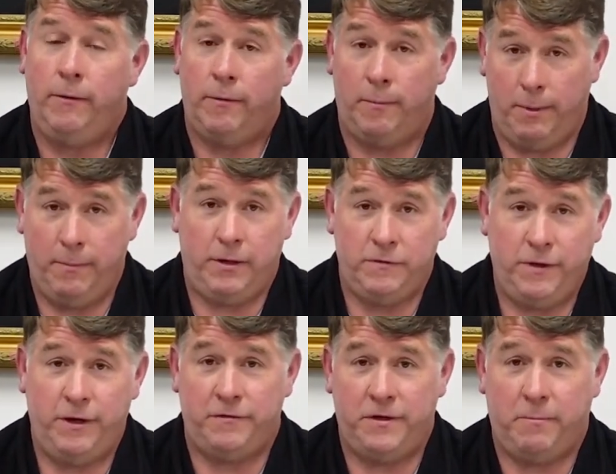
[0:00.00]
Remember those
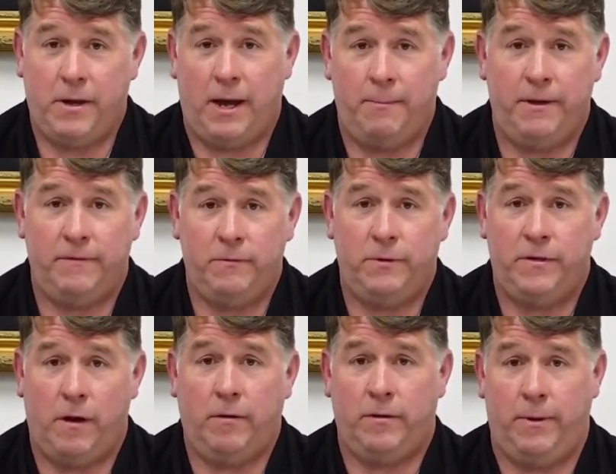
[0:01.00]
leadership comments that we
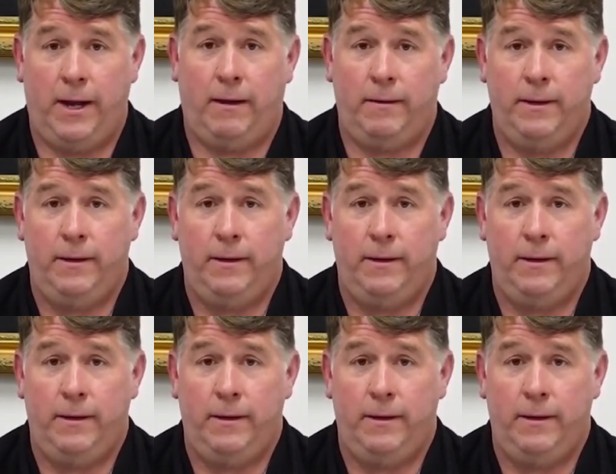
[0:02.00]
talked about?